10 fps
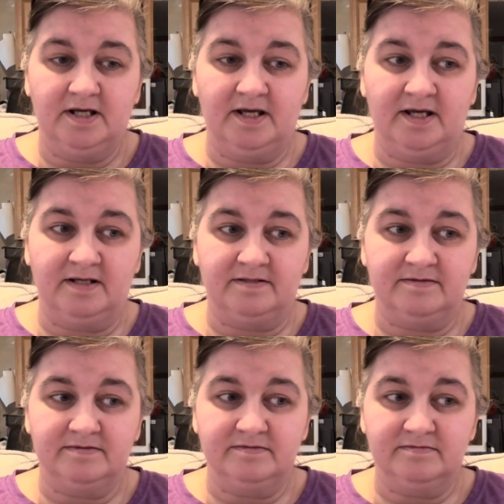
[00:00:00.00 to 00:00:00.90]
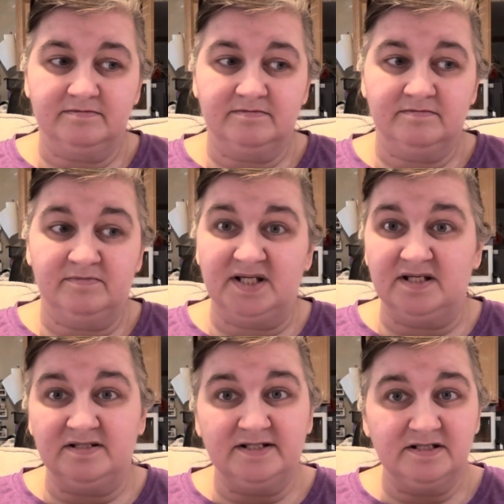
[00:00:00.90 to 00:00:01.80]
and
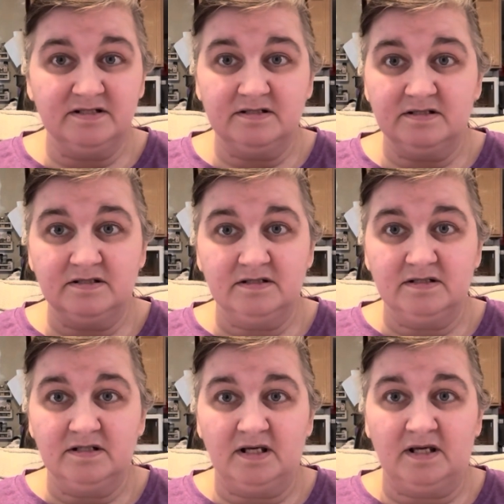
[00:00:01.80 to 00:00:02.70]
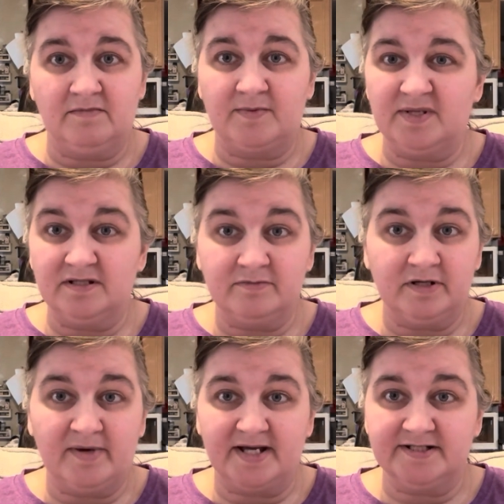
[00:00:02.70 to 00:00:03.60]
beads and maybe a little bit
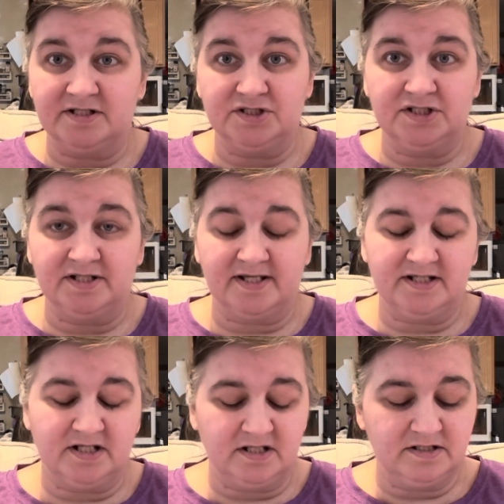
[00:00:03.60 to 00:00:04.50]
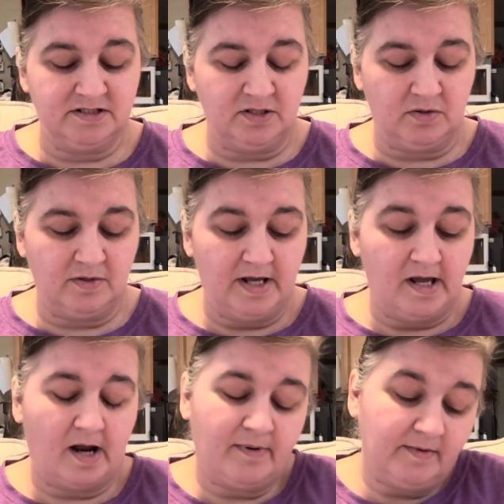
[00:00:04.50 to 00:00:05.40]
of back stitch, and that's it. So
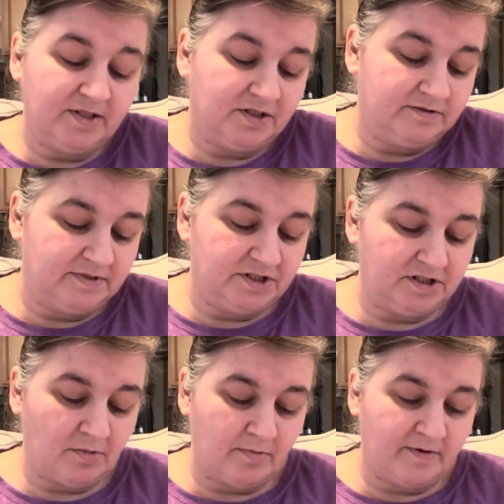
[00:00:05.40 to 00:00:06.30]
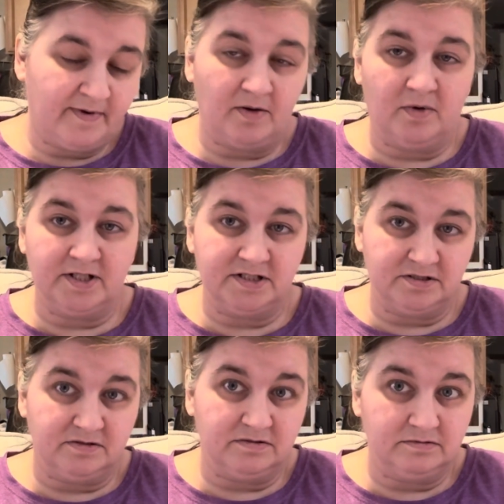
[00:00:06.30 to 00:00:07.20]
I probably could finish him up if I wanted
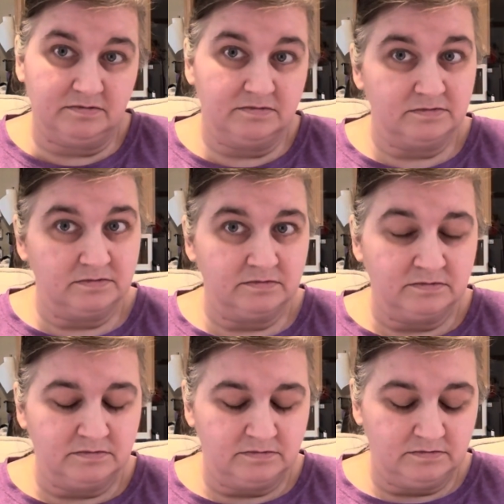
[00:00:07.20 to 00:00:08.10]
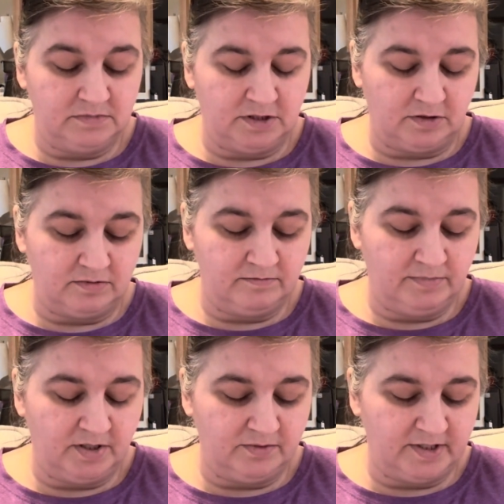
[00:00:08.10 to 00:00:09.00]
to, you know,
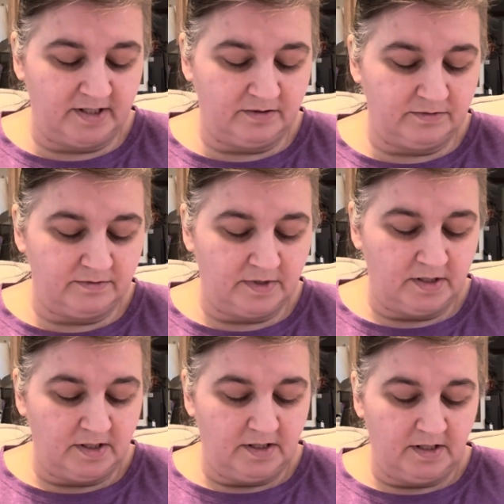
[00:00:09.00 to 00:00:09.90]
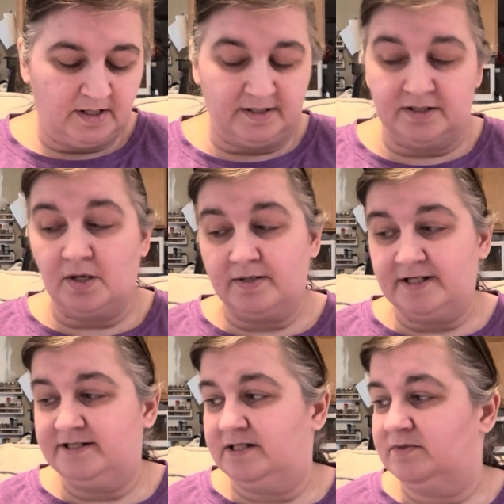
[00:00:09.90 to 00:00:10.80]
buckle down. And though
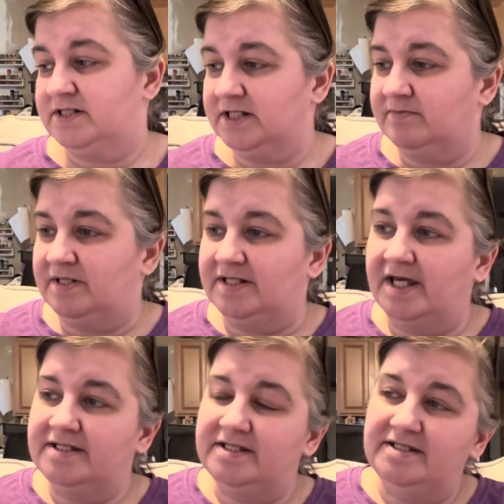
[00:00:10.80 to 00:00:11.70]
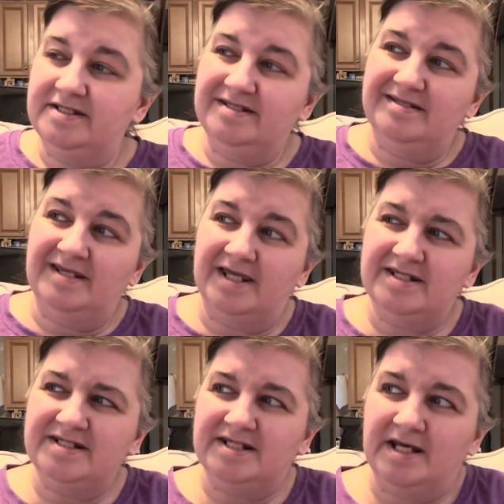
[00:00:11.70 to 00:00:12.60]
he's seen us sleeping, that's
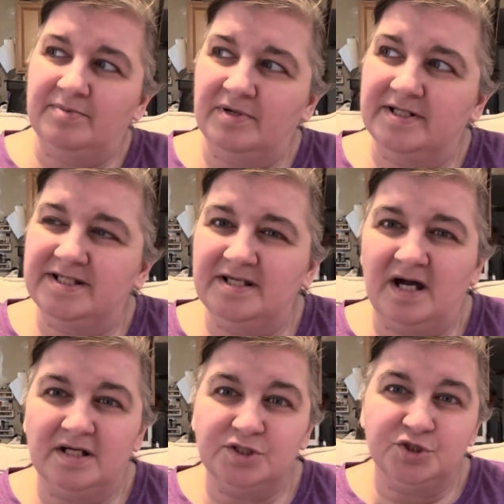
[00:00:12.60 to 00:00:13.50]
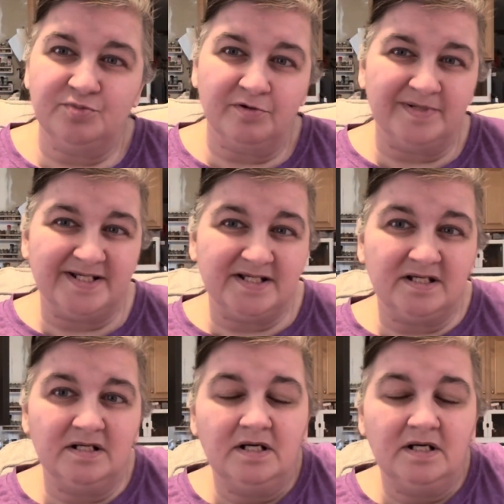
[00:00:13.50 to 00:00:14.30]
a sampler. It's not super busy.